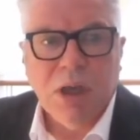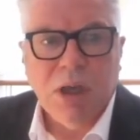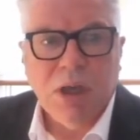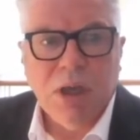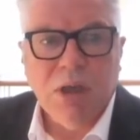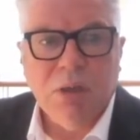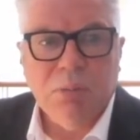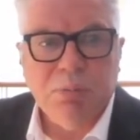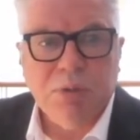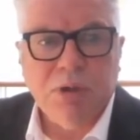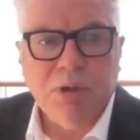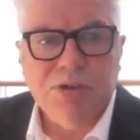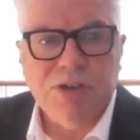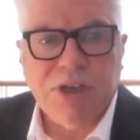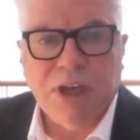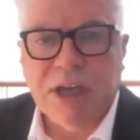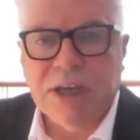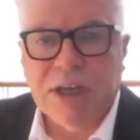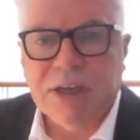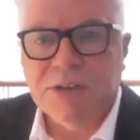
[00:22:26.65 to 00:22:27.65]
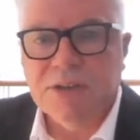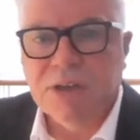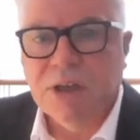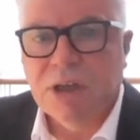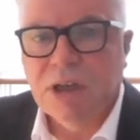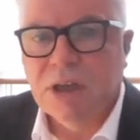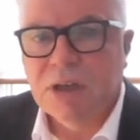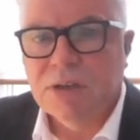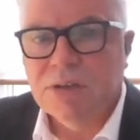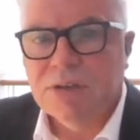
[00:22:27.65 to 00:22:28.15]
project
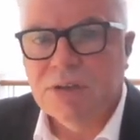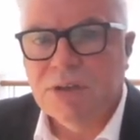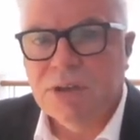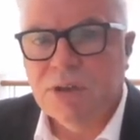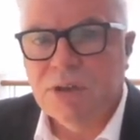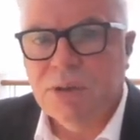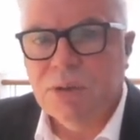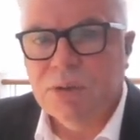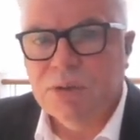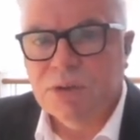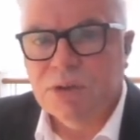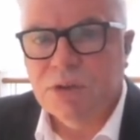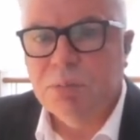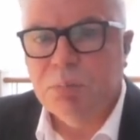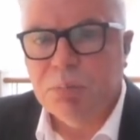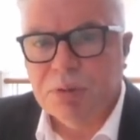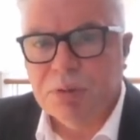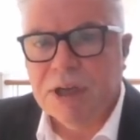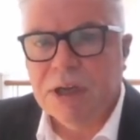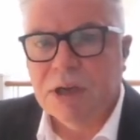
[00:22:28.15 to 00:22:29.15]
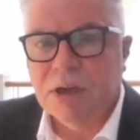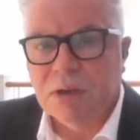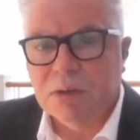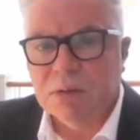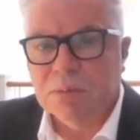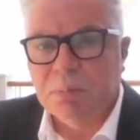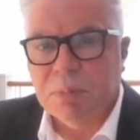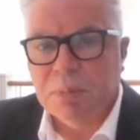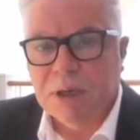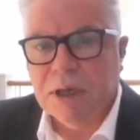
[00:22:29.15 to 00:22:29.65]
to bring on
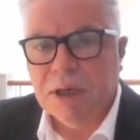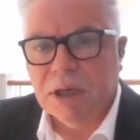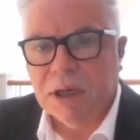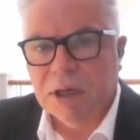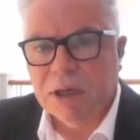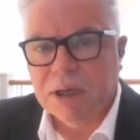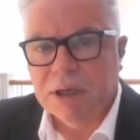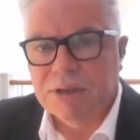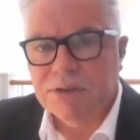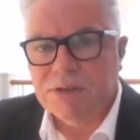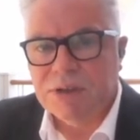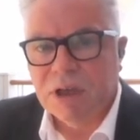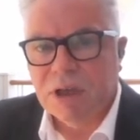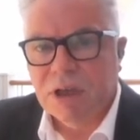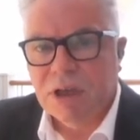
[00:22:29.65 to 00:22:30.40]
PIs